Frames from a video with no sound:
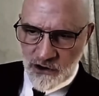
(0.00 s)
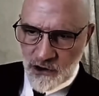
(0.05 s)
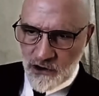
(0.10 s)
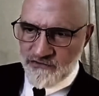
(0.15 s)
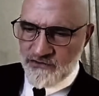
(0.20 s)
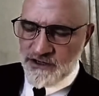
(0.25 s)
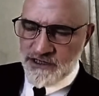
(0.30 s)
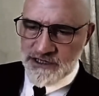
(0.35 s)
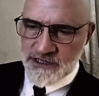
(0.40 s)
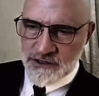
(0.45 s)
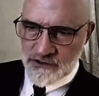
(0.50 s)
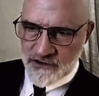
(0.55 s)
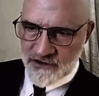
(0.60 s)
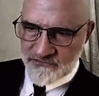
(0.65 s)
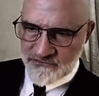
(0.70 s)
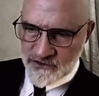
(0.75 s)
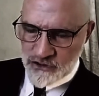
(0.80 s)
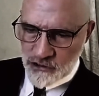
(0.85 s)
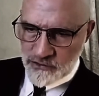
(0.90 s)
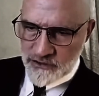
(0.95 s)
over a year
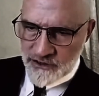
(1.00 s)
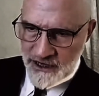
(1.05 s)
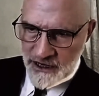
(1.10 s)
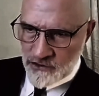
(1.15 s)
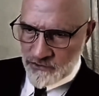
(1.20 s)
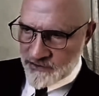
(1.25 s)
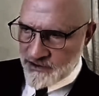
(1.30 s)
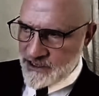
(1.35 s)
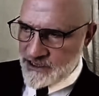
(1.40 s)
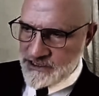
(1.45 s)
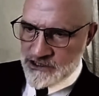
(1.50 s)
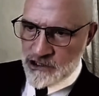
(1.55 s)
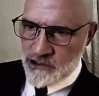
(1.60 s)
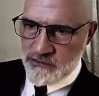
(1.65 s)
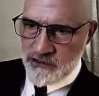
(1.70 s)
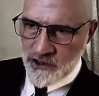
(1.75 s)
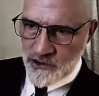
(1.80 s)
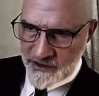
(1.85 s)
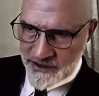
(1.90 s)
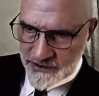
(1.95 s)
of global outrage,
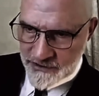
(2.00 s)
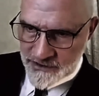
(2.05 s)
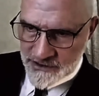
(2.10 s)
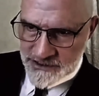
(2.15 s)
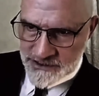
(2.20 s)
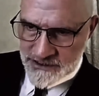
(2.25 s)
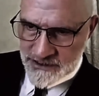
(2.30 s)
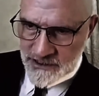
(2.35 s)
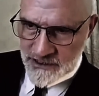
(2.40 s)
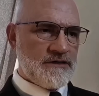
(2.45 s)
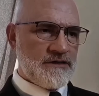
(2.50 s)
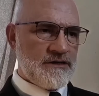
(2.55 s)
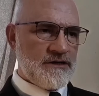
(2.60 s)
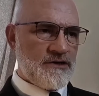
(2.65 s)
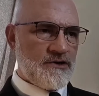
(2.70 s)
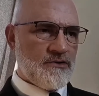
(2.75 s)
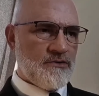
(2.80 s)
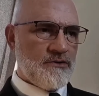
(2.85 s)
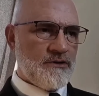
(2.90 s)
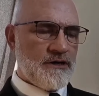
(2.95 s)
global awareness, you
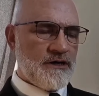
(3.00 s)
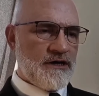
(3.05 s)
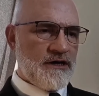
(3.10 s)
know,